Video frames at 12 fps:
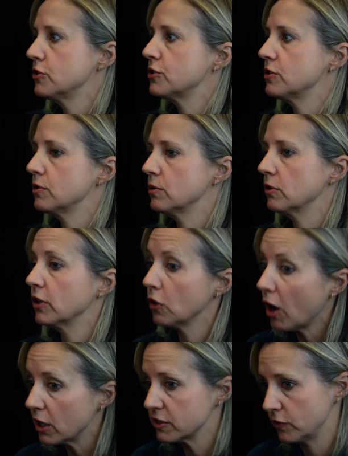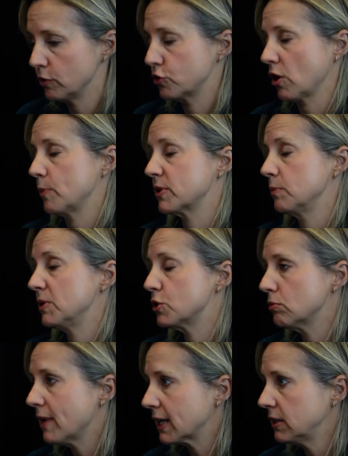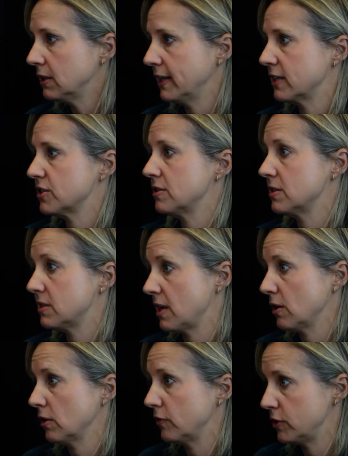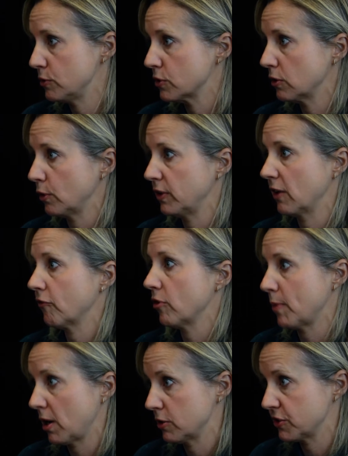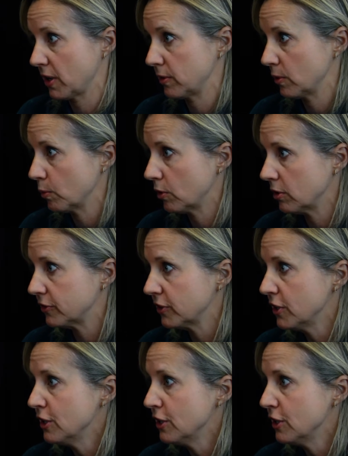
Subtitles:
the loss of those jobs can be directly linked to the sale of used clothing from our side of the world.